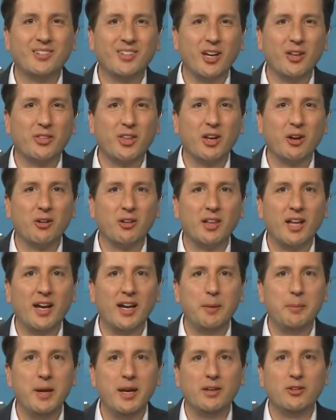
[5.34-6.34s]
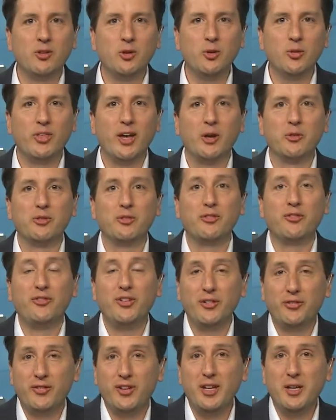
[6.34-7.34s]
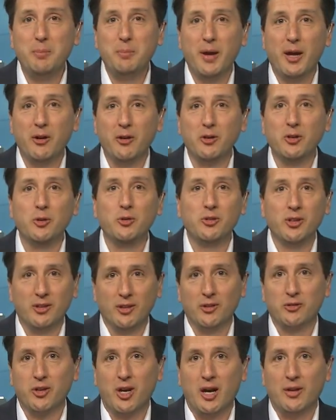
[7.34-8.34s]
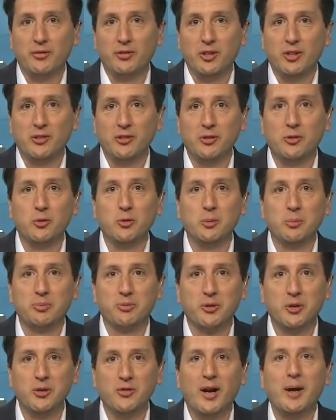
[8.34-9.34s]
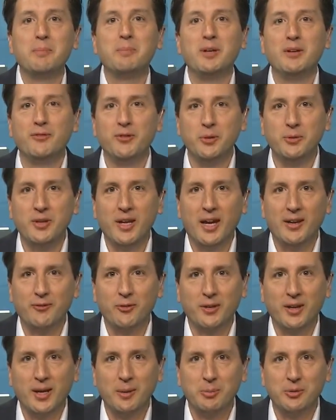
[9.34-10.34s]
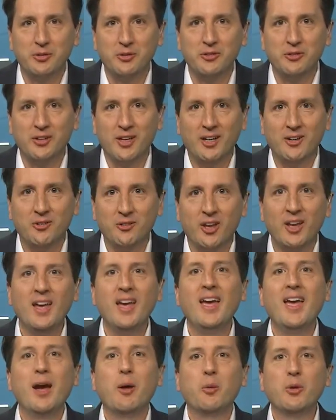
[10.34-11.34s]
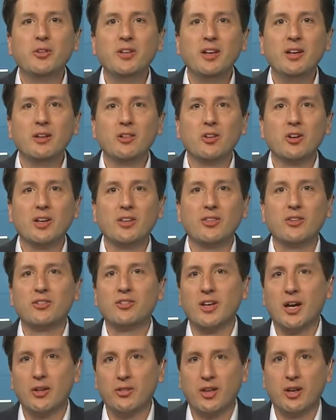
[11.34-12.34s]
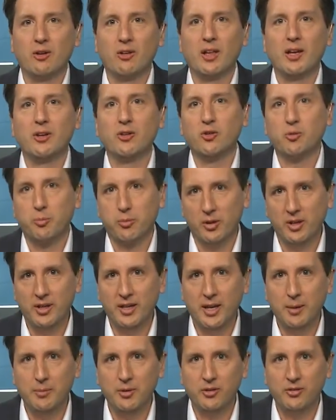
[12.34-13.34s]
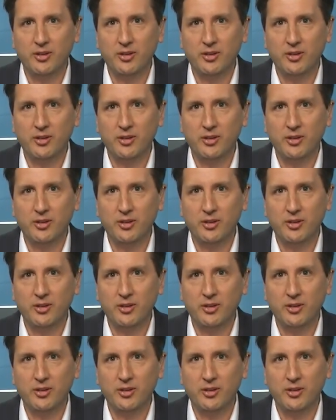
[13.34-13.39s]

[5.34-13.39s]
South Carolina make 2015 better using this offseason to improve? I'm Pete Fiutak for Campus Insiders, and we're taking a look at the South Carolina spring game this